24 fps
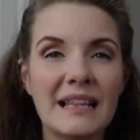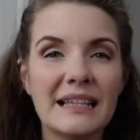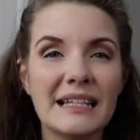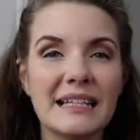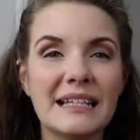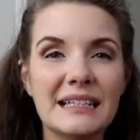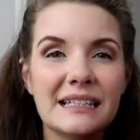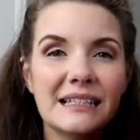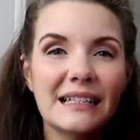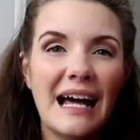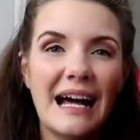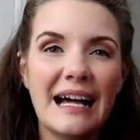
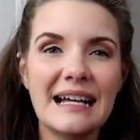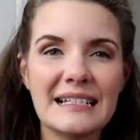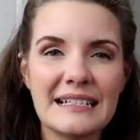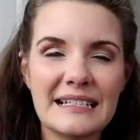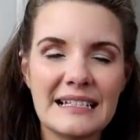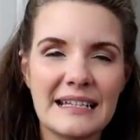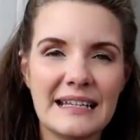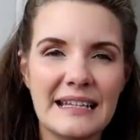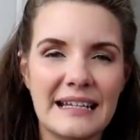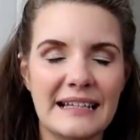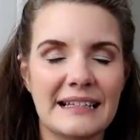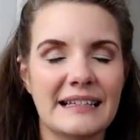The
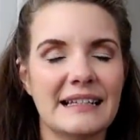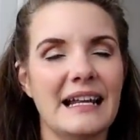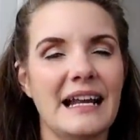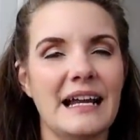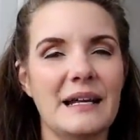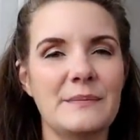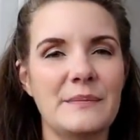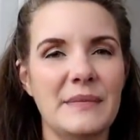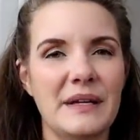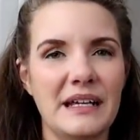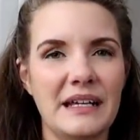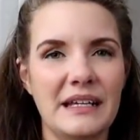last thing that
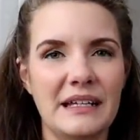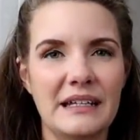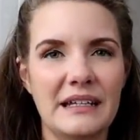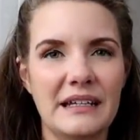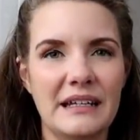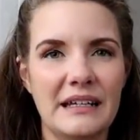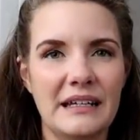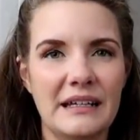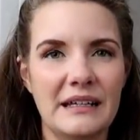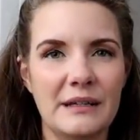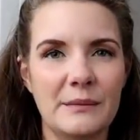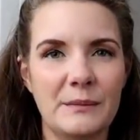I made
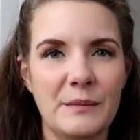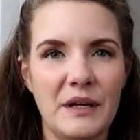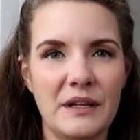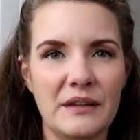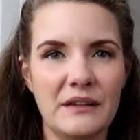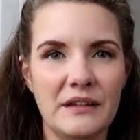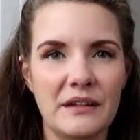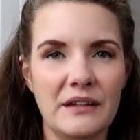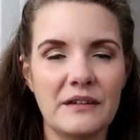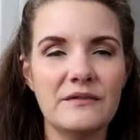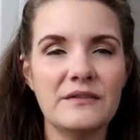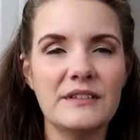in the
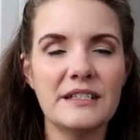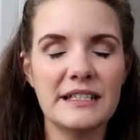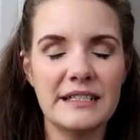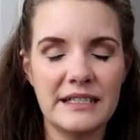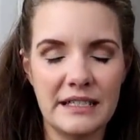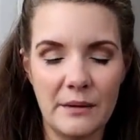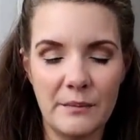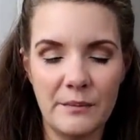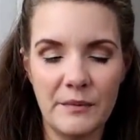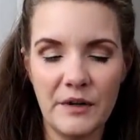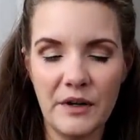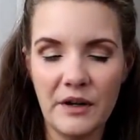month of
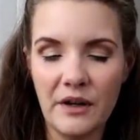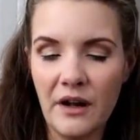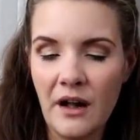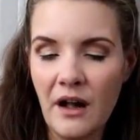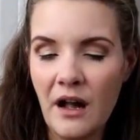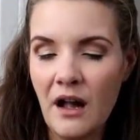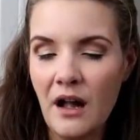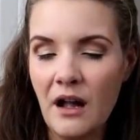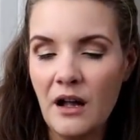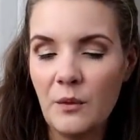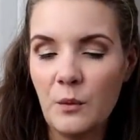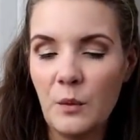December
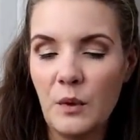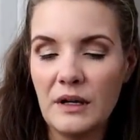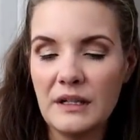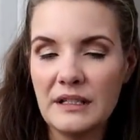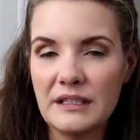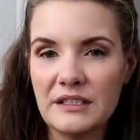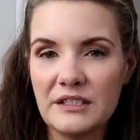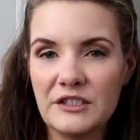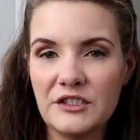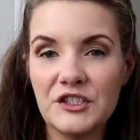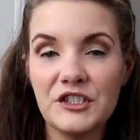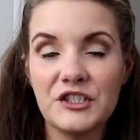
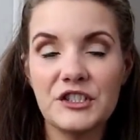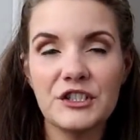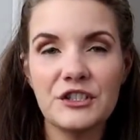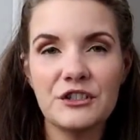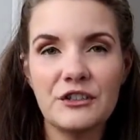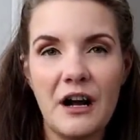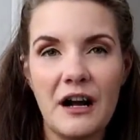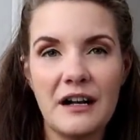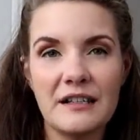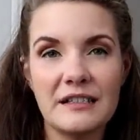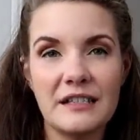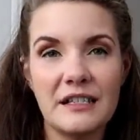was just to
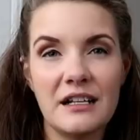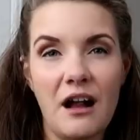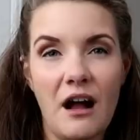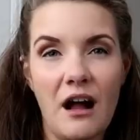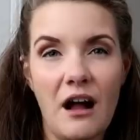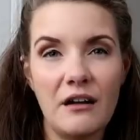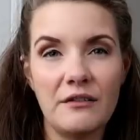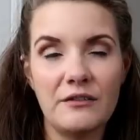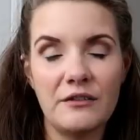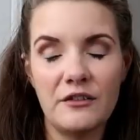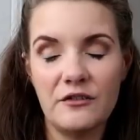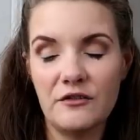cross it
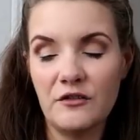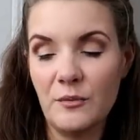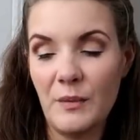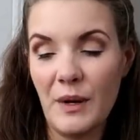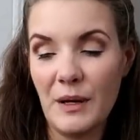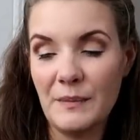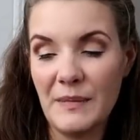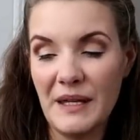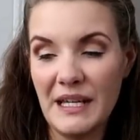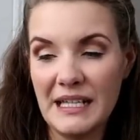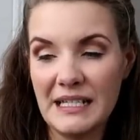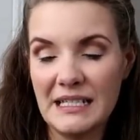off of
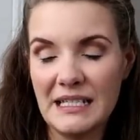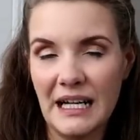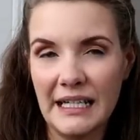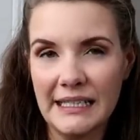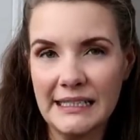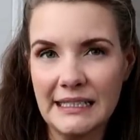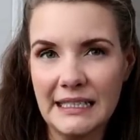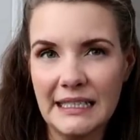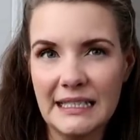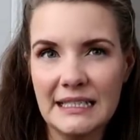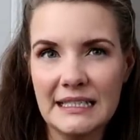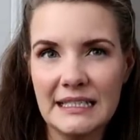my make
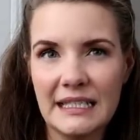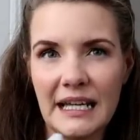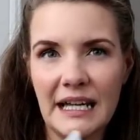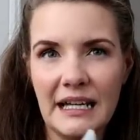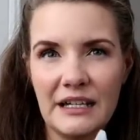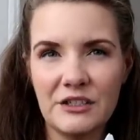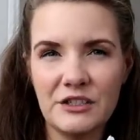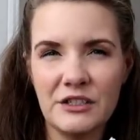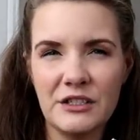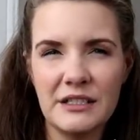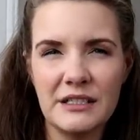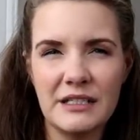nine list. I
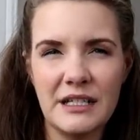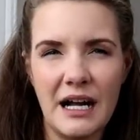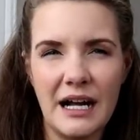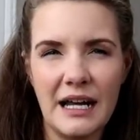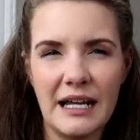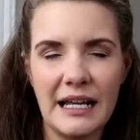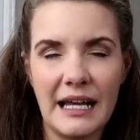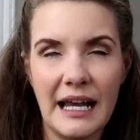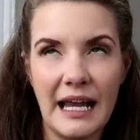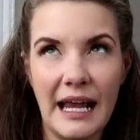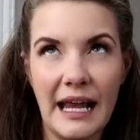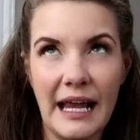actually
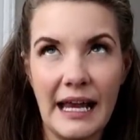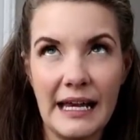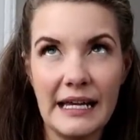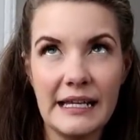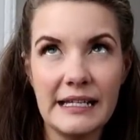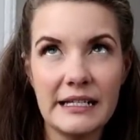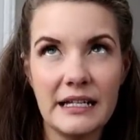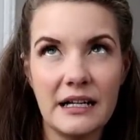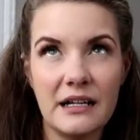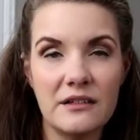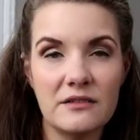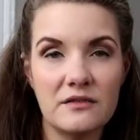got
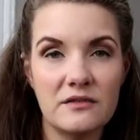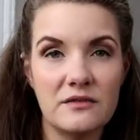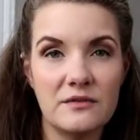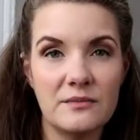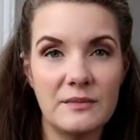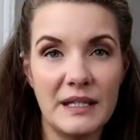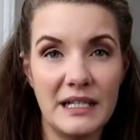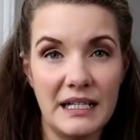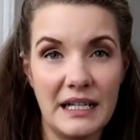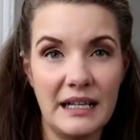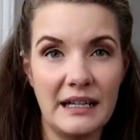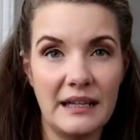eight of
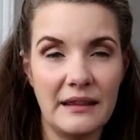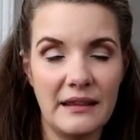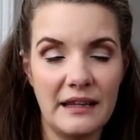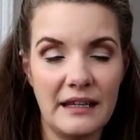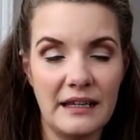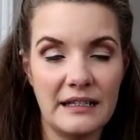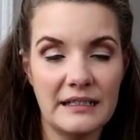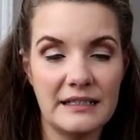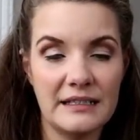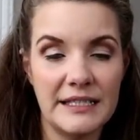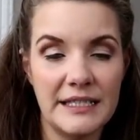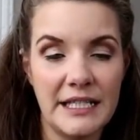my nine
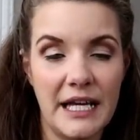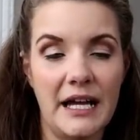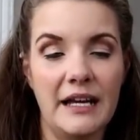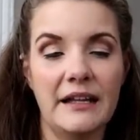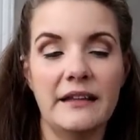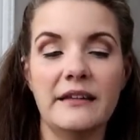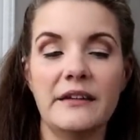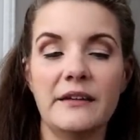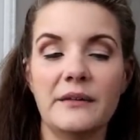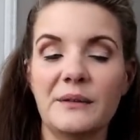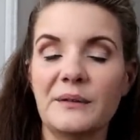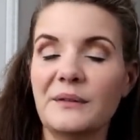things
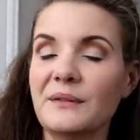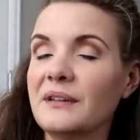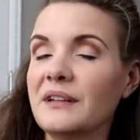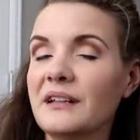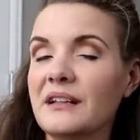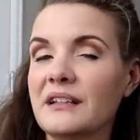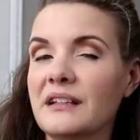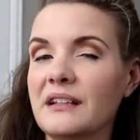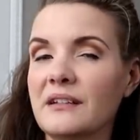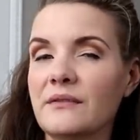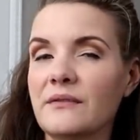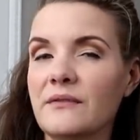done. The only thing
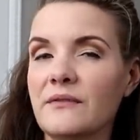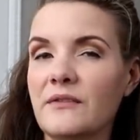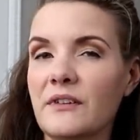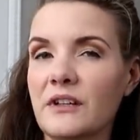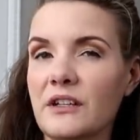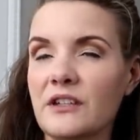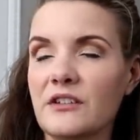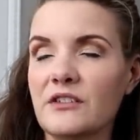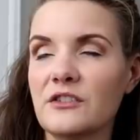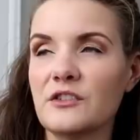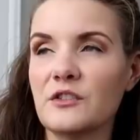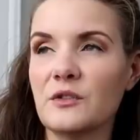I didn't
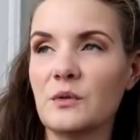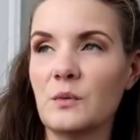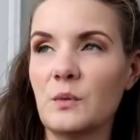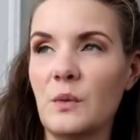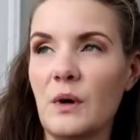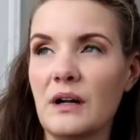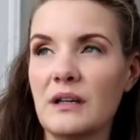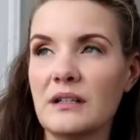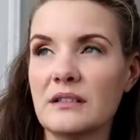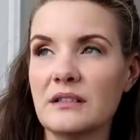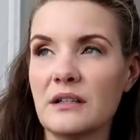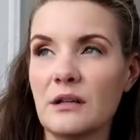finish
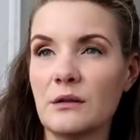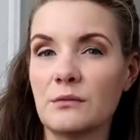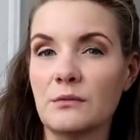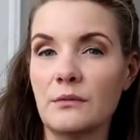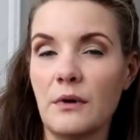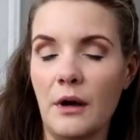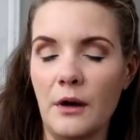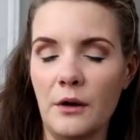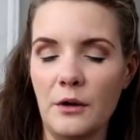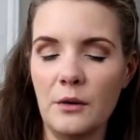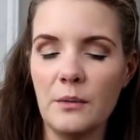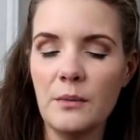was a
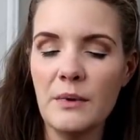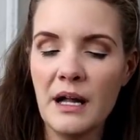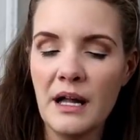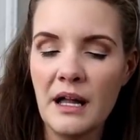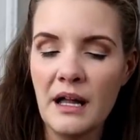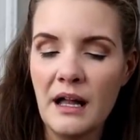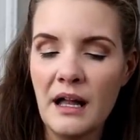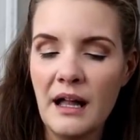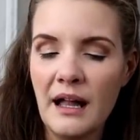robe.